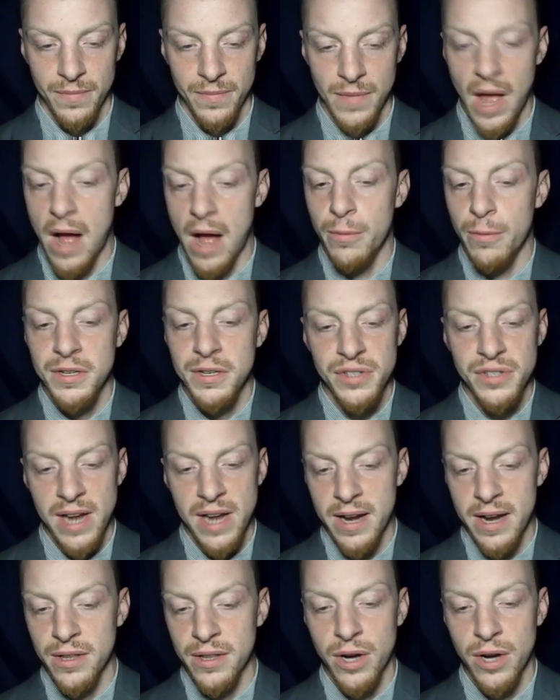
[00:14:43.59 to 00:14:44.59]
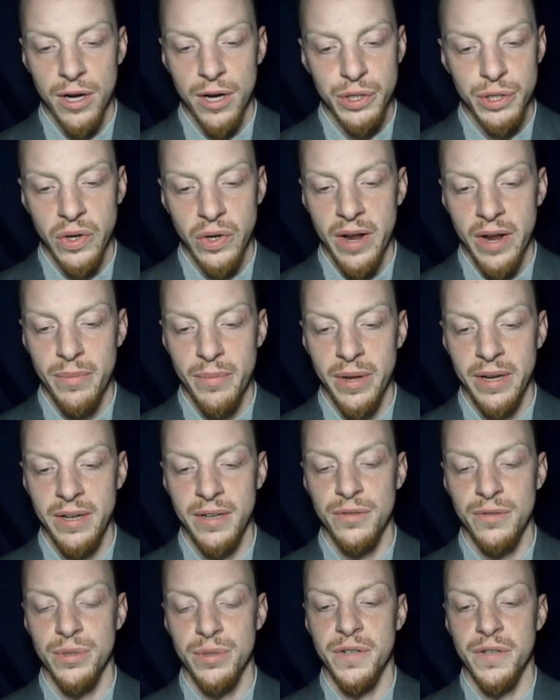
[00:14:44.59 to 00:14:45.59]
notwithstanding the contrary
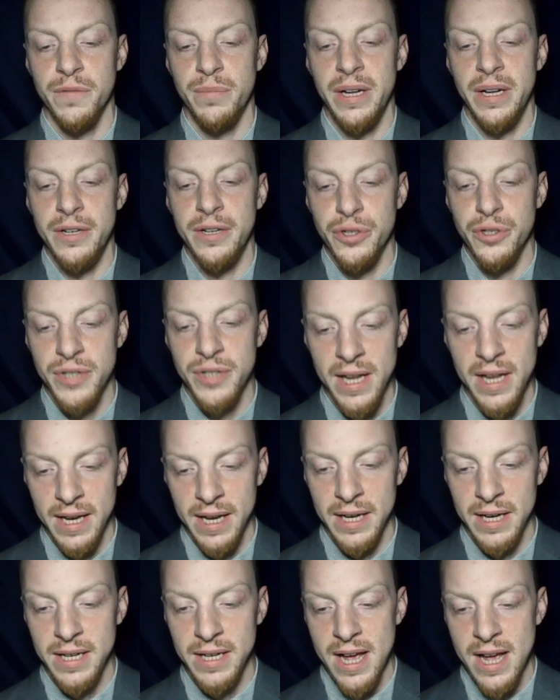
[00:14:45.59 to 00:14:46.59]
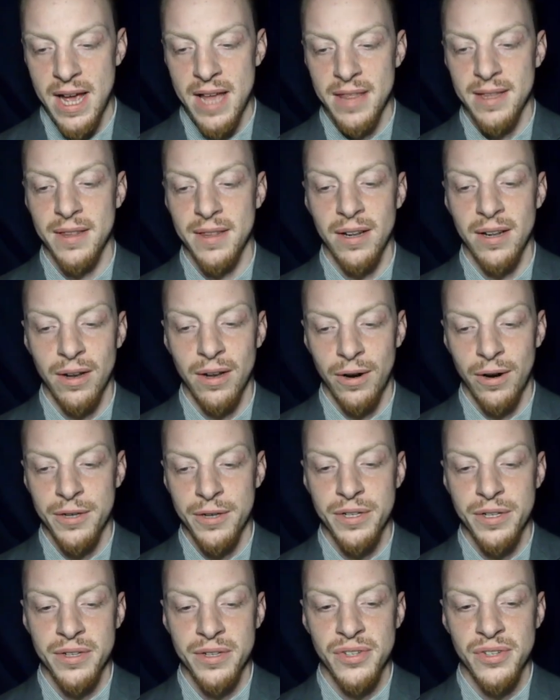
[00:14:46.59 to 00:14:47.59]
opinions which have been entertained, that the
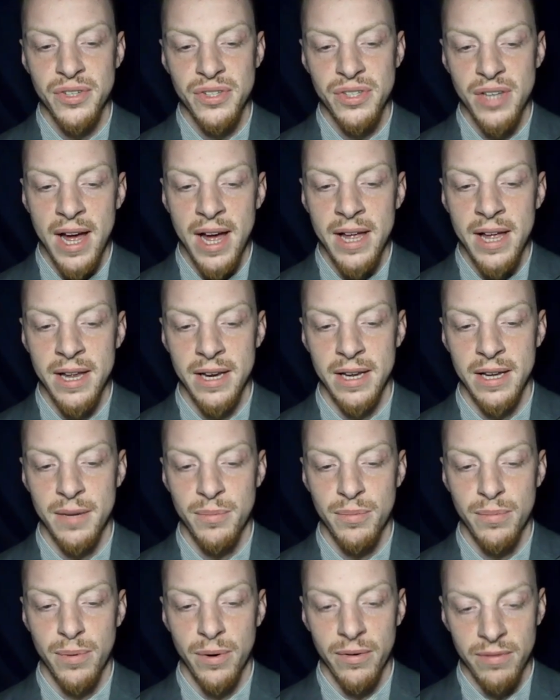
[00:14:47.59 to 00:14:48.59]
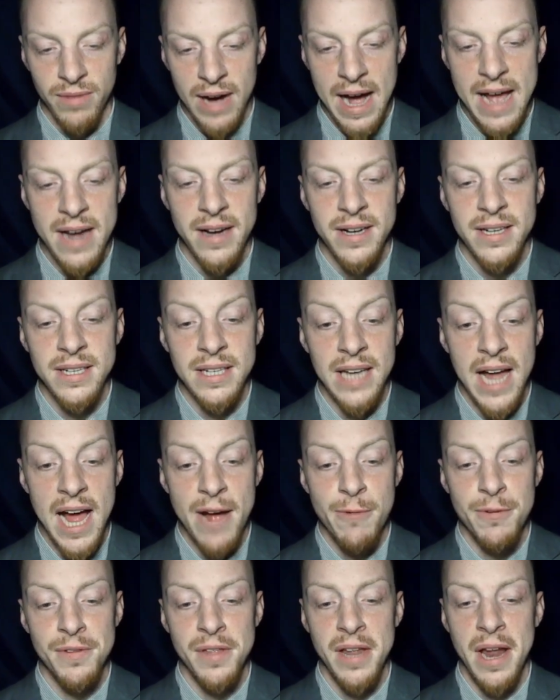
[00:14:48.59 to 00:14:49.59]
larger the society, provided it lie
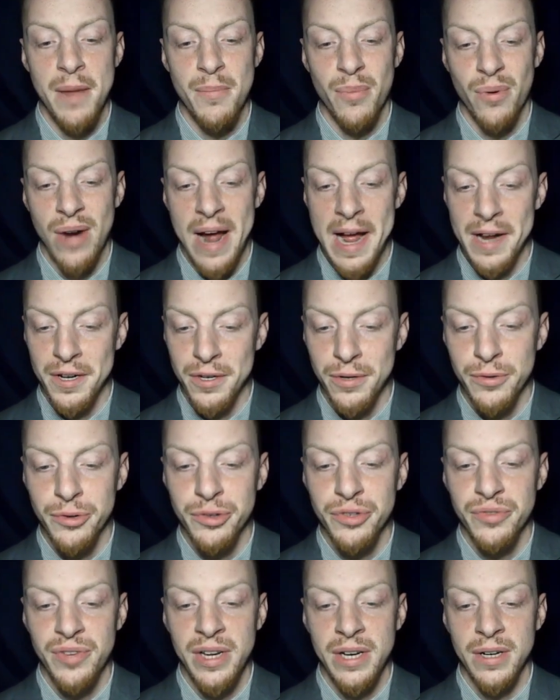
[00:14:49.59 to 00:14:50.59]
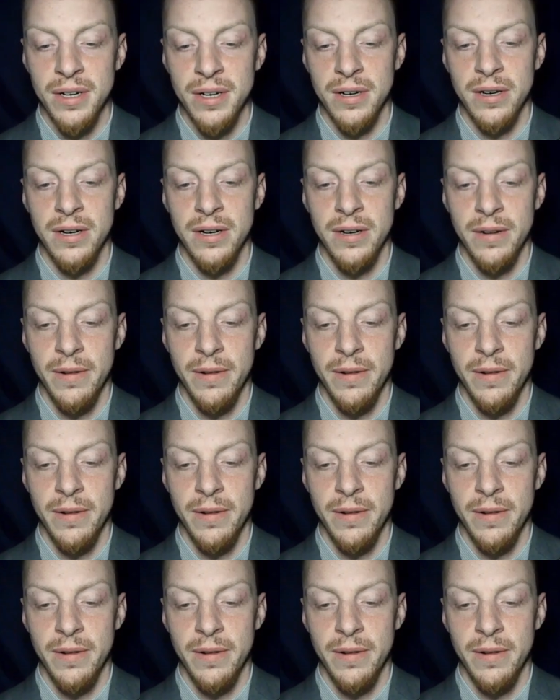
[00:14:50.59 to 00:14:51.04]
within a practical sphere,